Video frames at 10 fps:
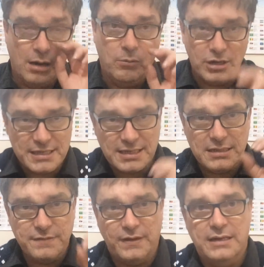And what you
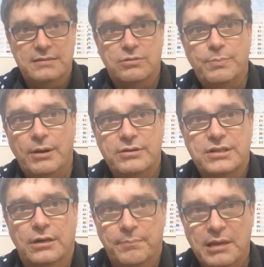tend to find is with
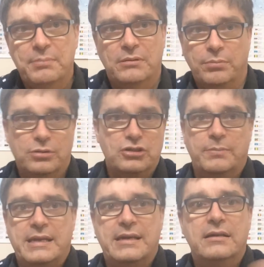Periscope, people put
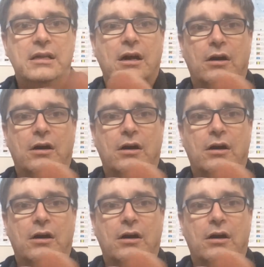up here